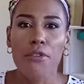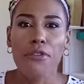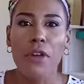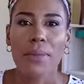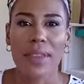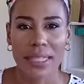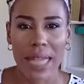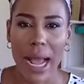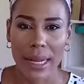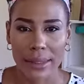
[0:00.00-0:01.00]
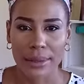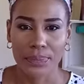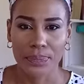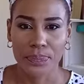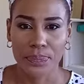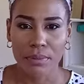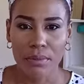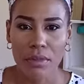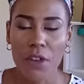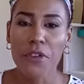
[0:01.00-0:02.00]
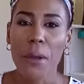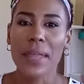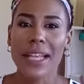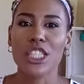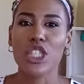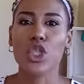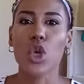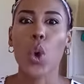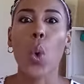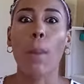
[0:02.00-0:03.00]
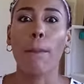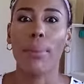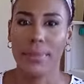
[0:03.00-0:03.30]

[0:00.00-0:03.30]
from that angle, from that scope.